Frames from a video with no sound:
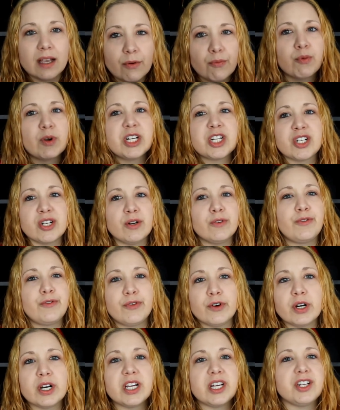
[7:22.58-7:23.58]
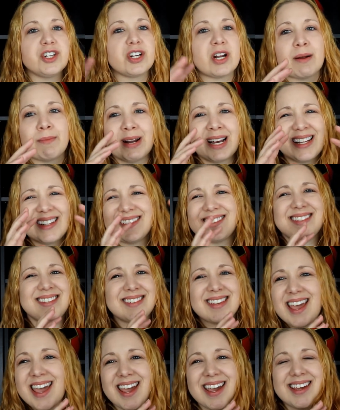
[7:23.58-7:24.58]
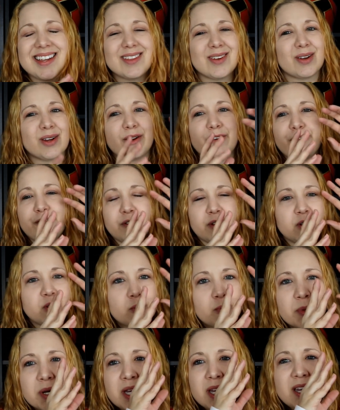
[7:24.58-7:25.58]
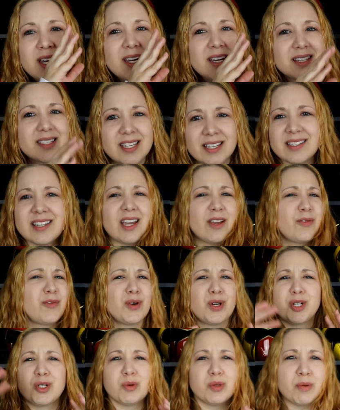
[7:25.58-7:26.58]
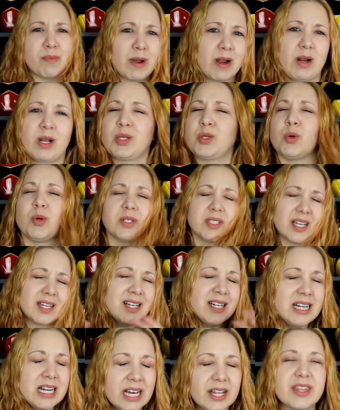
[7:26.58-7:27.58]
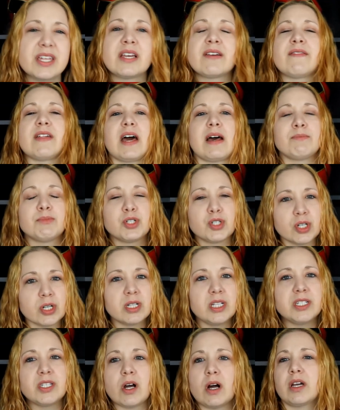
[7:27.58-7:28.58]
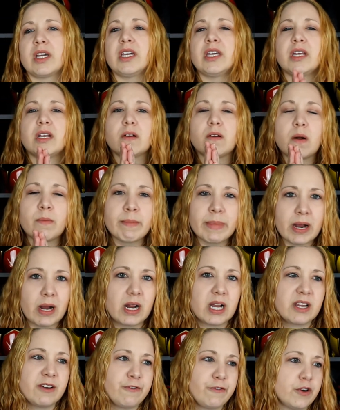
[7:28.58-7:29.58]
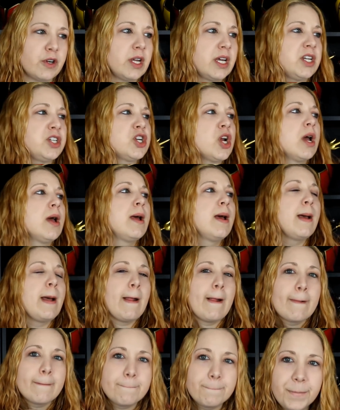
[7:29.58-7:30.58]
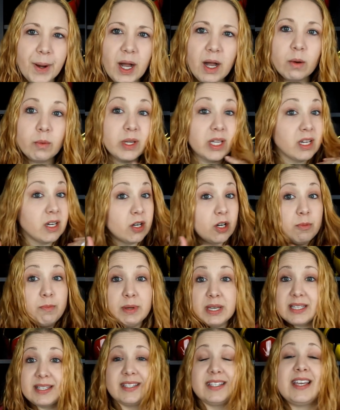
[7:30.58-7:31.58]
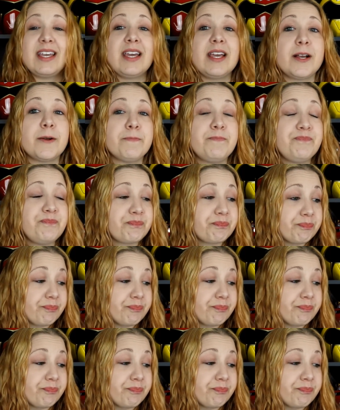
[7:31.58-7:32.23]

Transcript: uh, original footage. I'm not saying they're going to film Sentai footage with American toys, like nothing of that. I'm strictly talking, you know, American footage. But we could be seeing